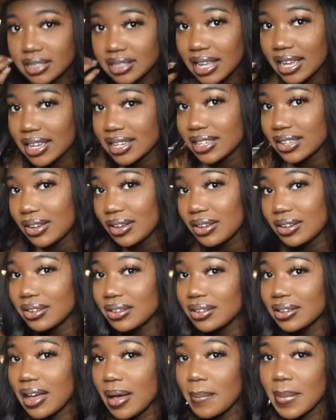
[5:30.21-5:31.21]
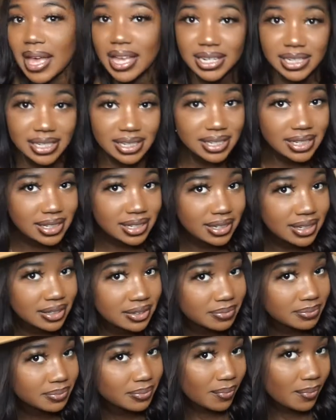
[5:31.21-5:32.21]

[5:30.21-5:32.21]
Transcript: Like, y'all, imagine